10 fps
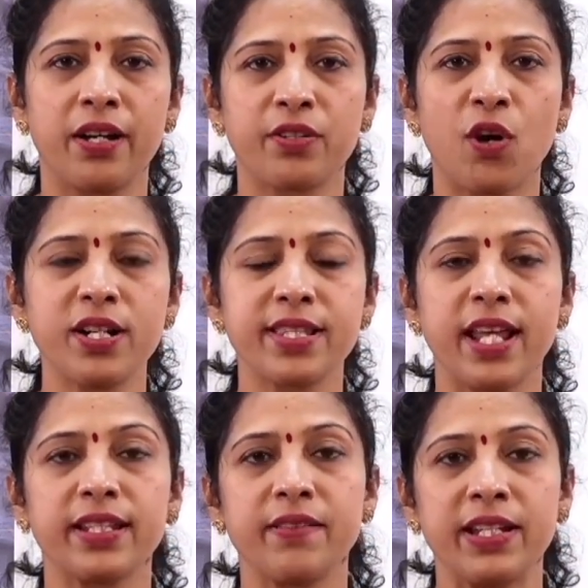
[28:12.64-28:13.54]
rods
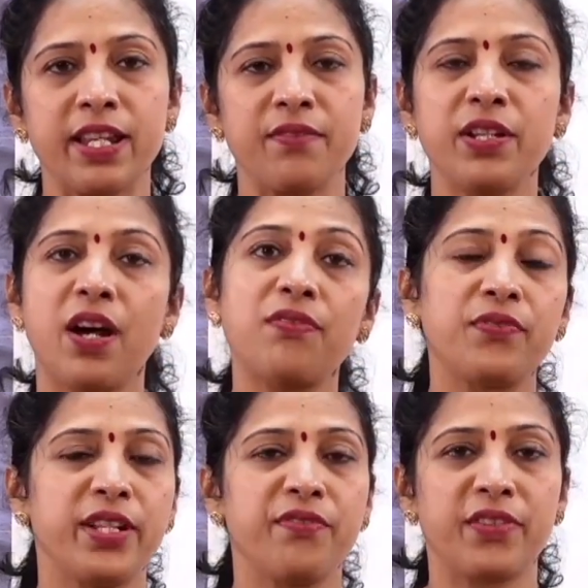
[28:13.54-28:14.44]
are given of
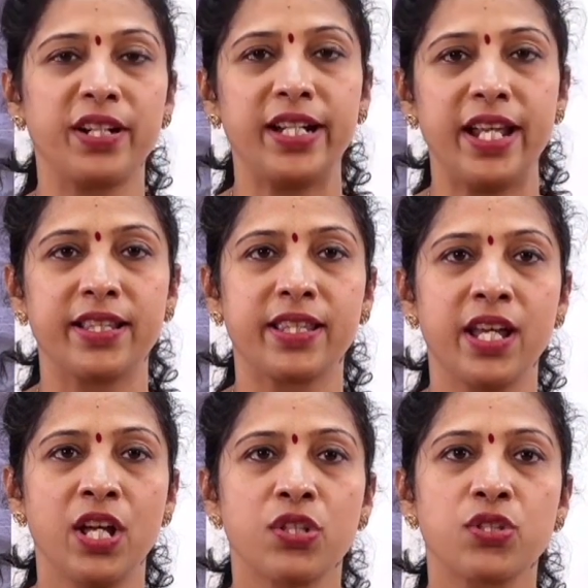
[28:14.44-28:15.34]
different length.
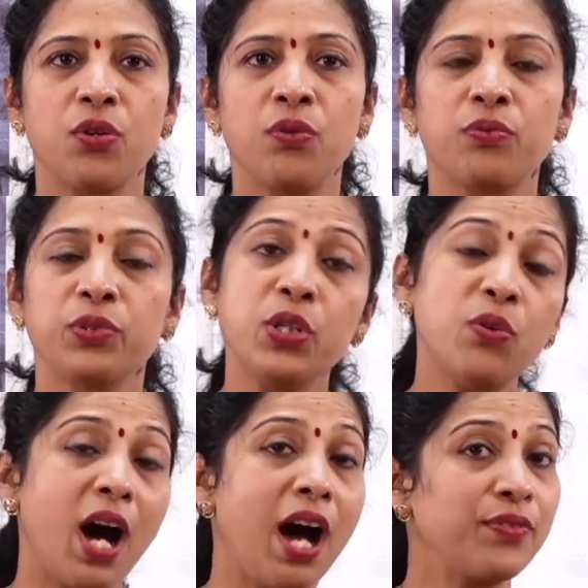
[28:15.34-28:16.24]
So
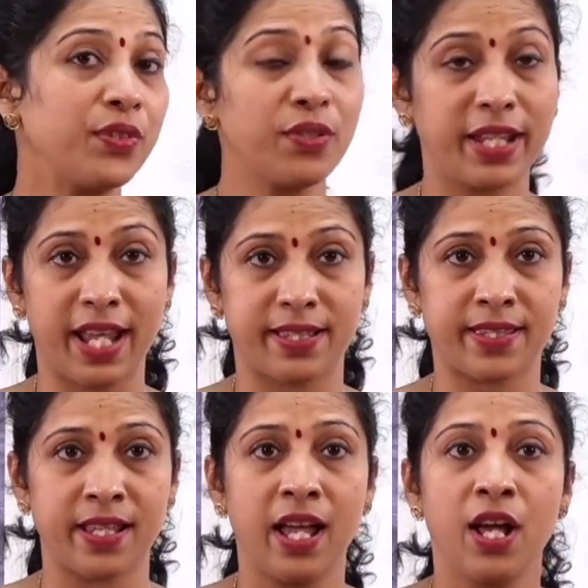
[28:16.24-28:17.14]
you have to
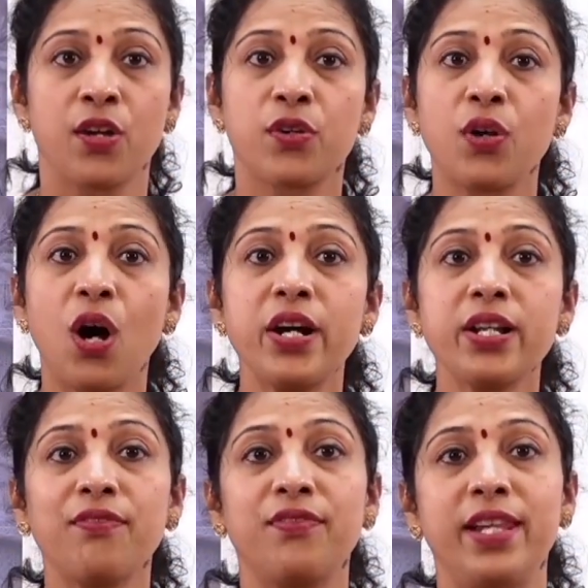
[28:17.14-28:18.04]
guess
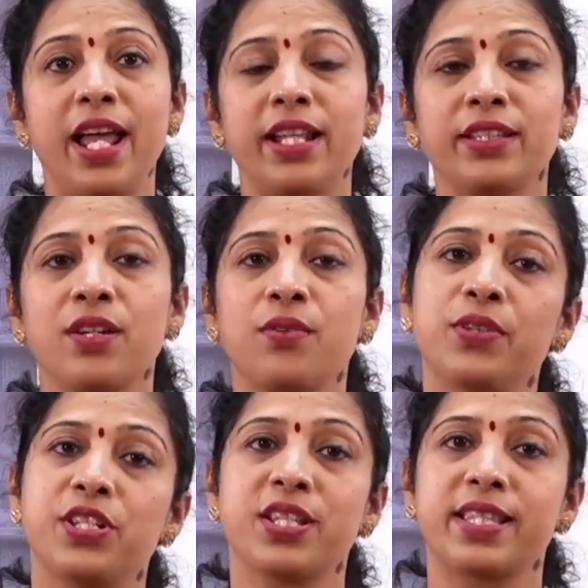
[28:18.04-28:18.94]
rod of length
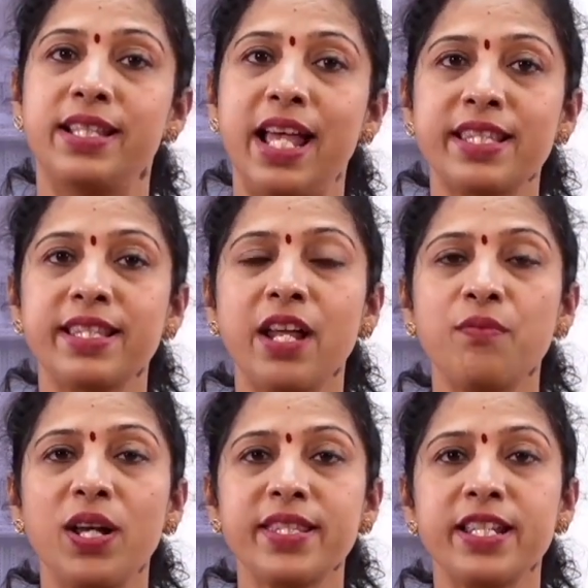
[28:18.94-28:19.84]
which is less
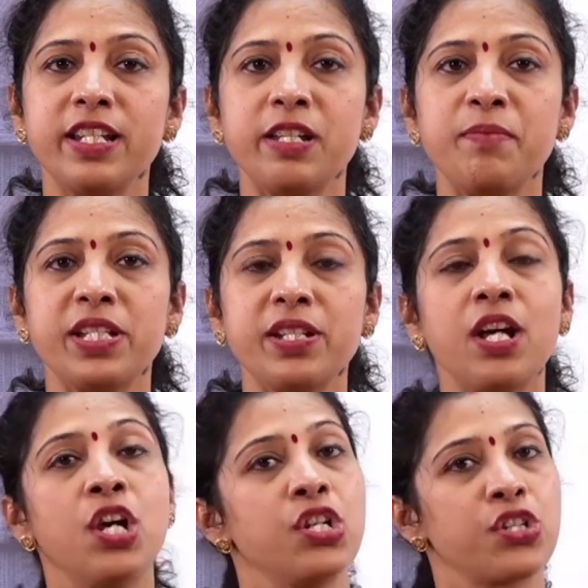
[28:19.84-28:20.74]
than 1
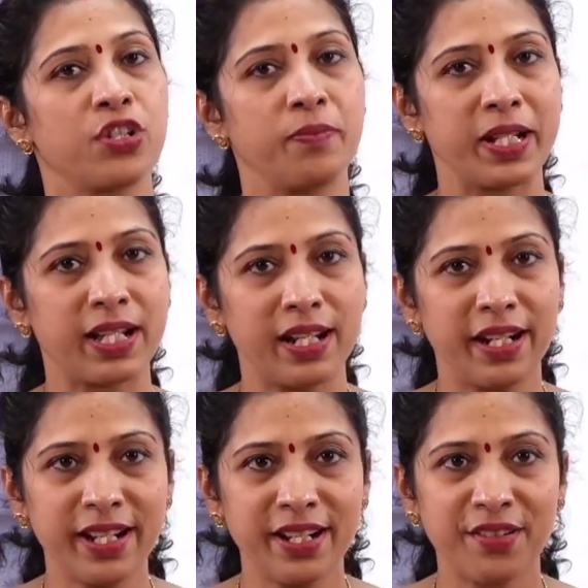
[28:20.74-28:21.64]
centimeter should be
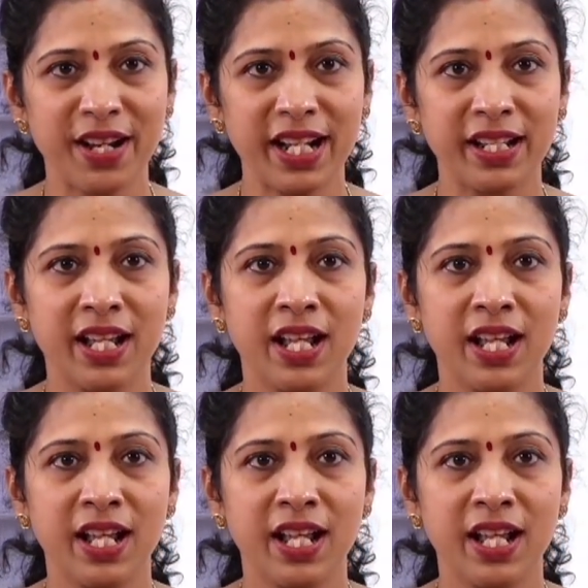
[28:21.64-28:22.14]
colored in red.